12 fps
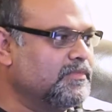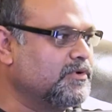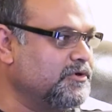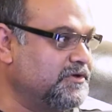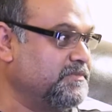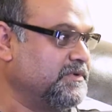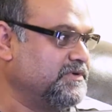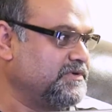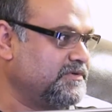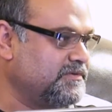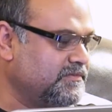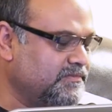Christmas,
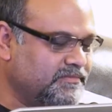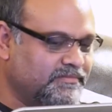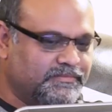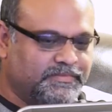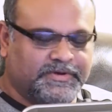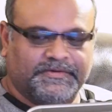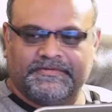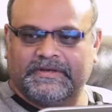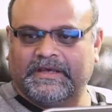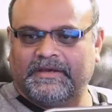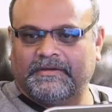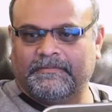
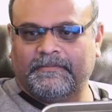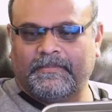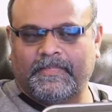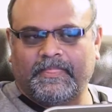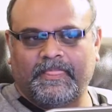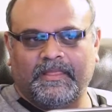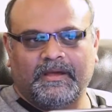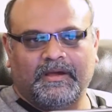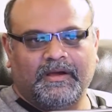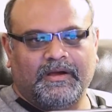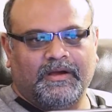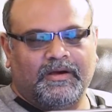birthday
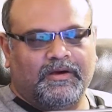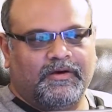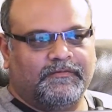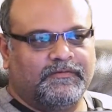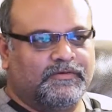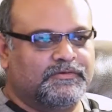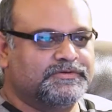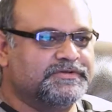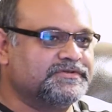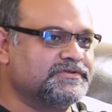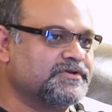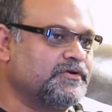of Lord
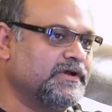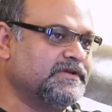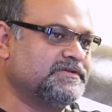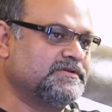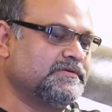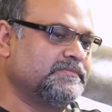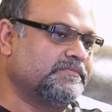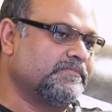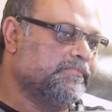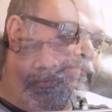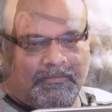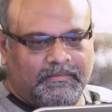Jesus Christ.
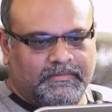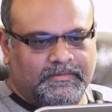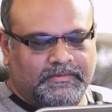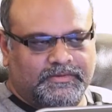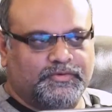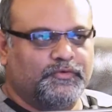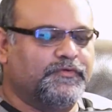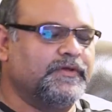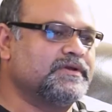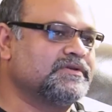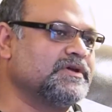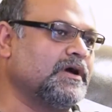Two
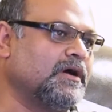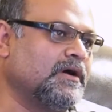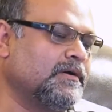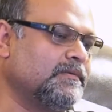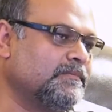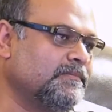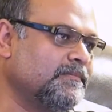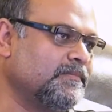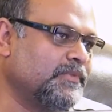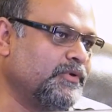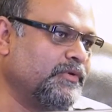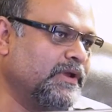things are
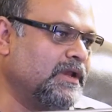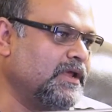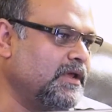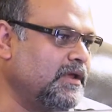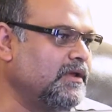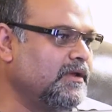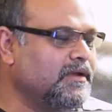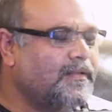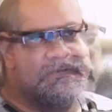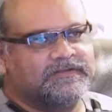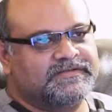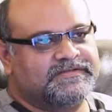really
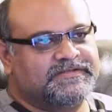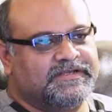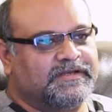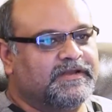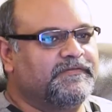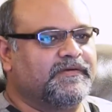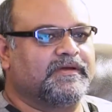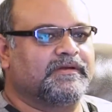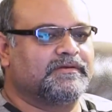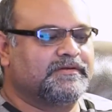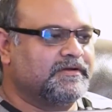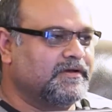significant